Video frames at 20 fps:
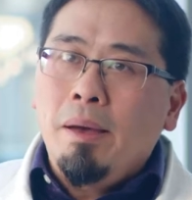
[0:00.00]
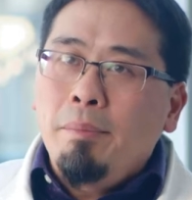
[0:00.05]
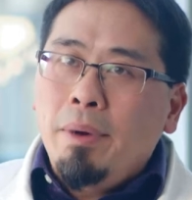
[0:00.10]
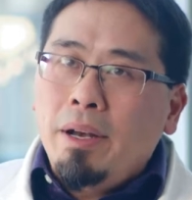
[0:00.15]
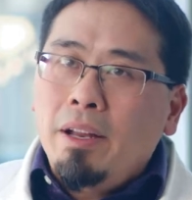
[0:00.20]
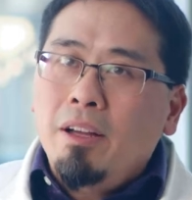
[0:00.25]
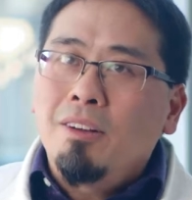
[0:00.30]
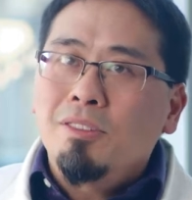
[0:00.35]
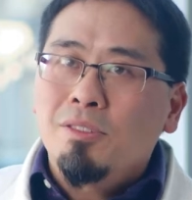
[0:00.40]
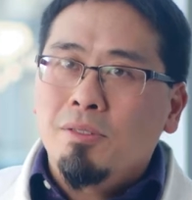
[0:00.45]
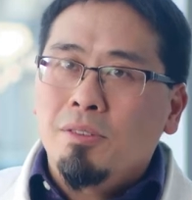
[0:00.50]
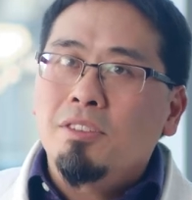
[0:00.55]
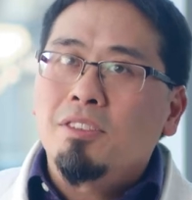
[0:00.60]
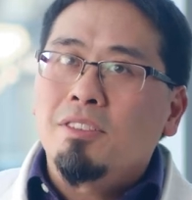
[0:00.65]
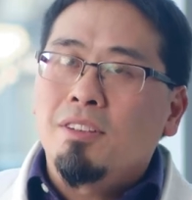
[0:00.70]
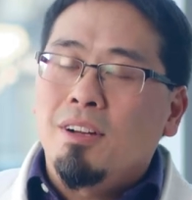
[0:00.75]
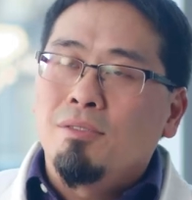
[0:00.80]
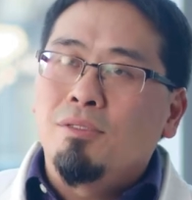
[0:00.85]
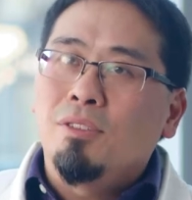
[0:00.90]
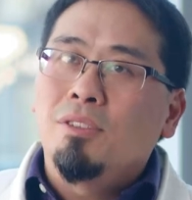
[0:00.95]
But I also
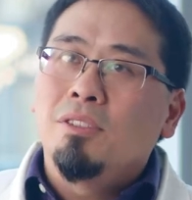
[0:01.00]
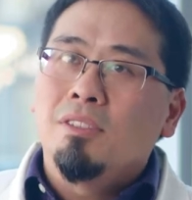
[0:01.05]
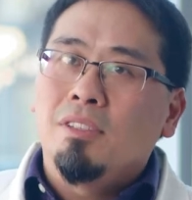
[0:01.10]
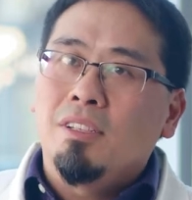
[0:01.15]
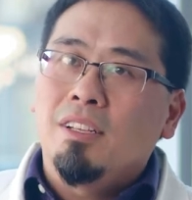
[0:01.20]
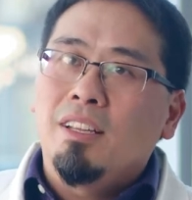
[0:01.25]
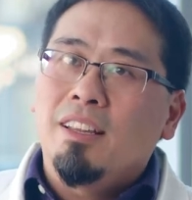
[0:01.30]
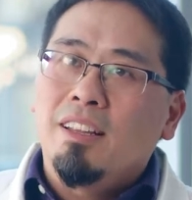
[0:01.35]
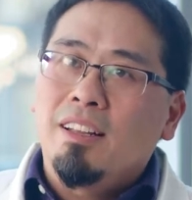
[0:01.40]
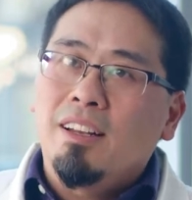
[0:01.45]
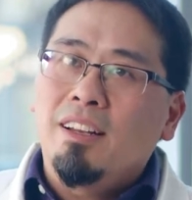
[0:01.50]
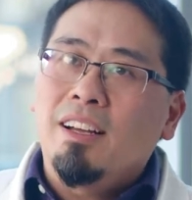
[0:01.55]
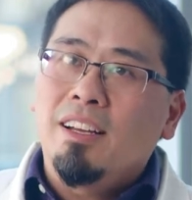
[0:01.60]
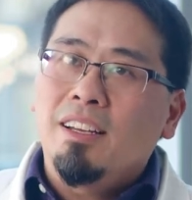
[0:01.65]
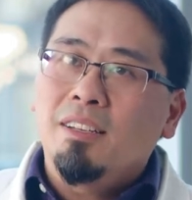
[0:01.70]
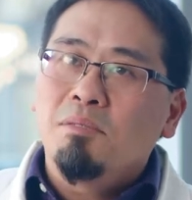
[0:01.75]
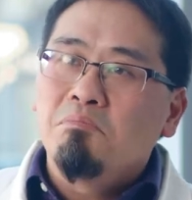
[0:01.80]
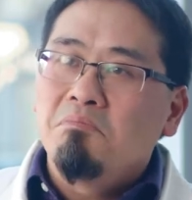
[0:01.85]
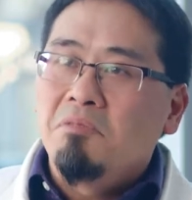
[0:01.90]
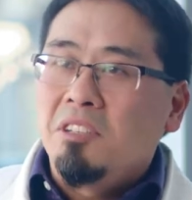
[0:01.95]
discovered that
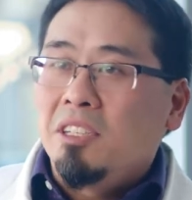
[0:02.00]
I